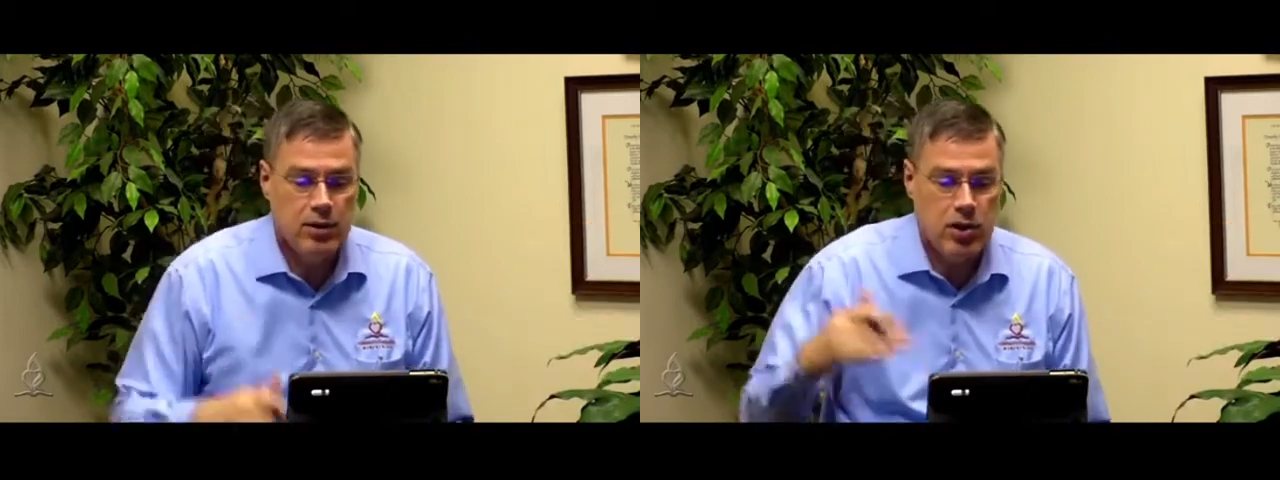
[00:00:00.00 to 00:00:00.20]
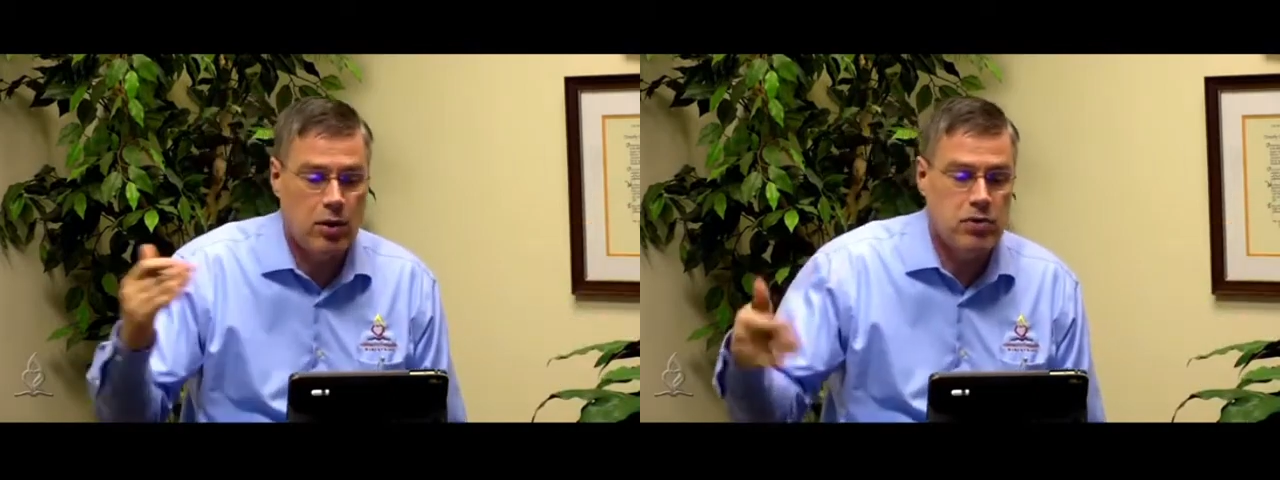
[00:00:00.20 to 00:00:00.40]

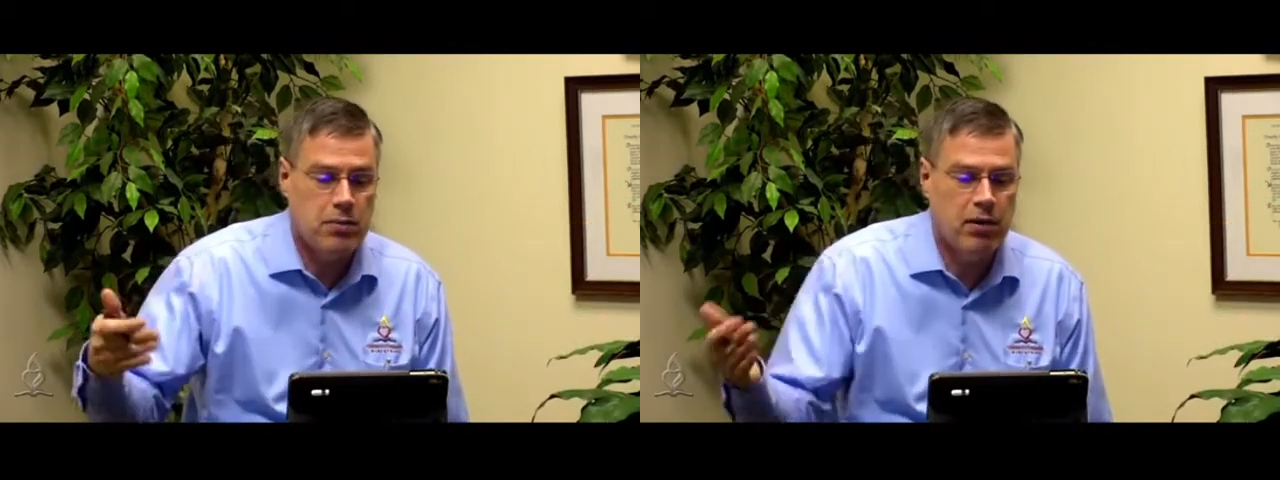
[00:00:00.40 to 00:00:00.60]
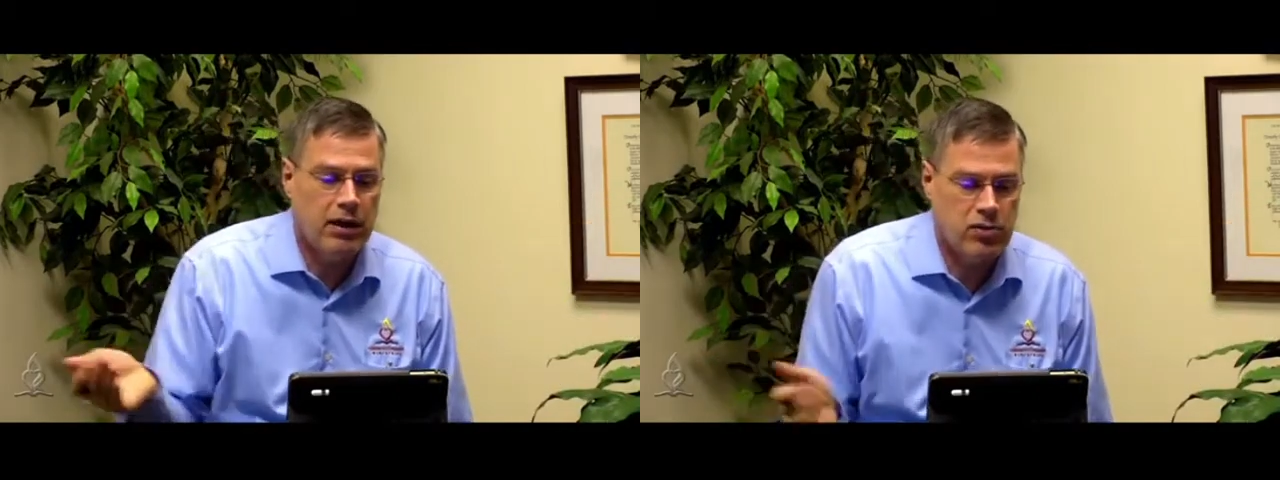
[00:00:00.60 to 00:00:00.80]
chose to
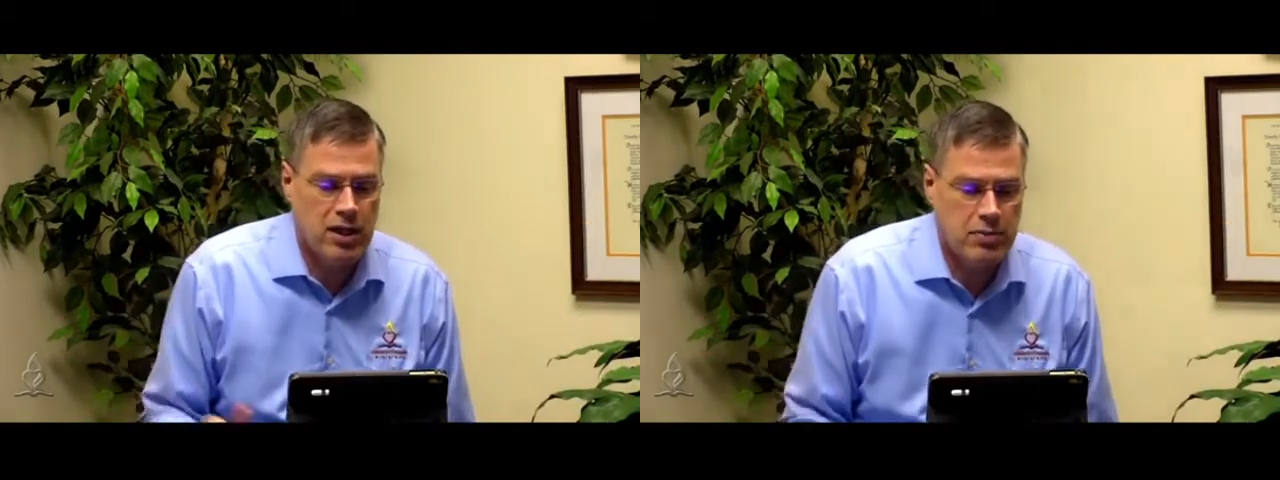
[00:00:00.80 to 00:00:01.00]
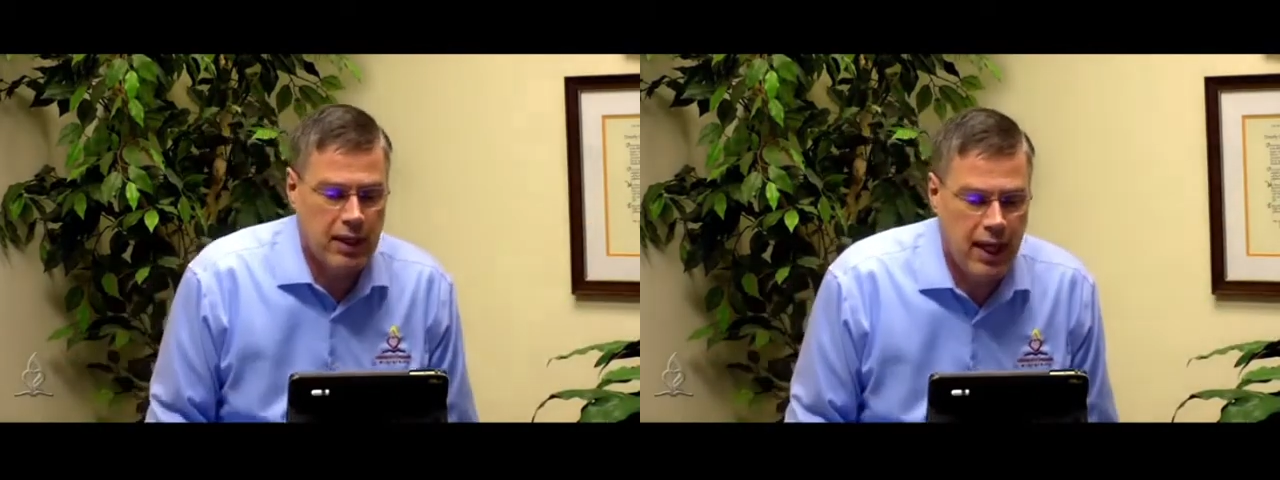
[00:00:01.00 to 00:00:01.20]
break
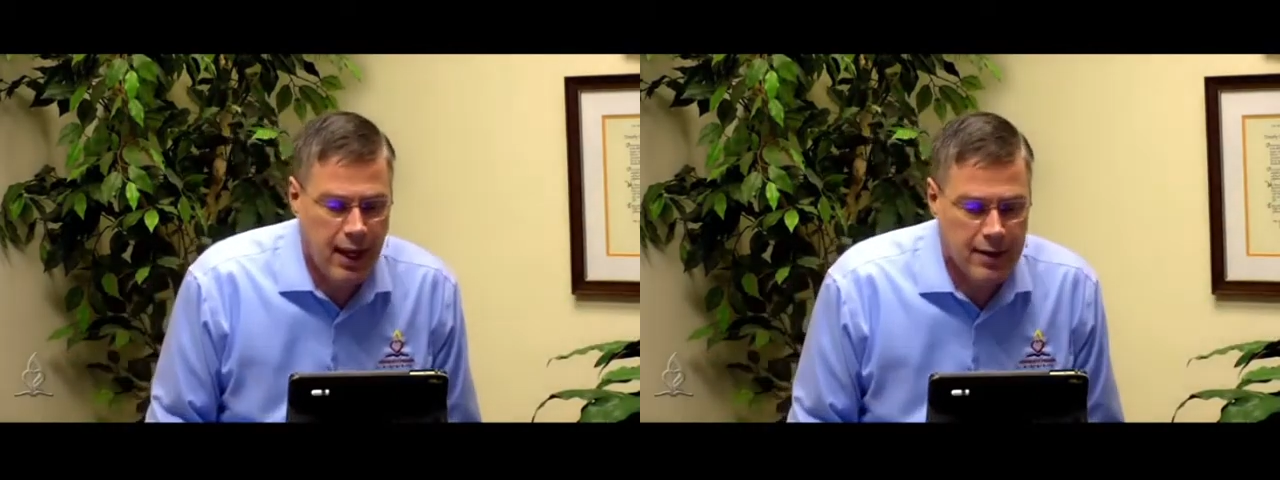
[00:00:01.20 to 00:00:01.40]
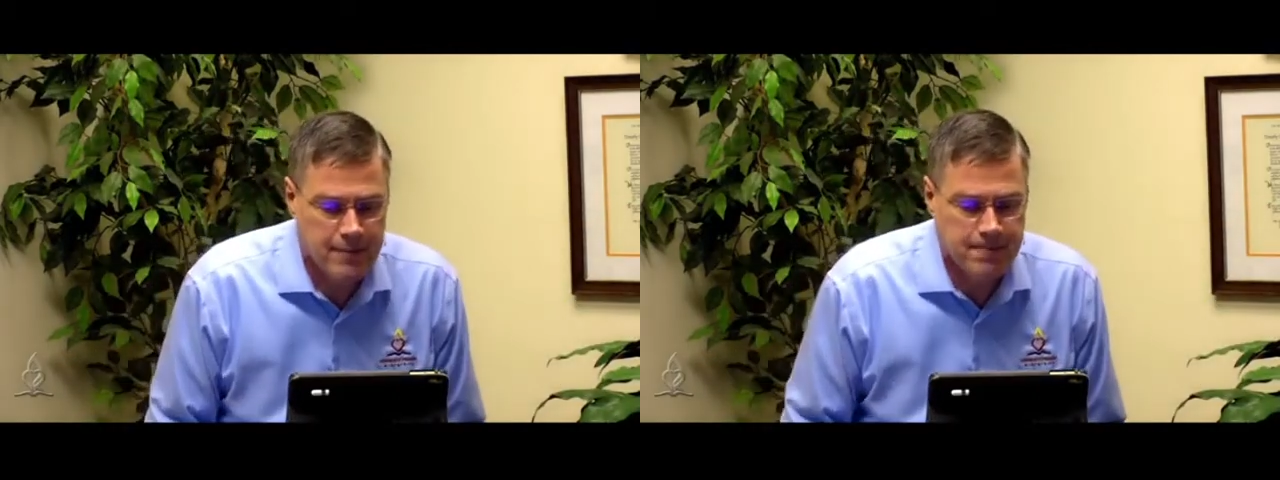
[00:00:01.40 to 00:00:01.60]
trust with God.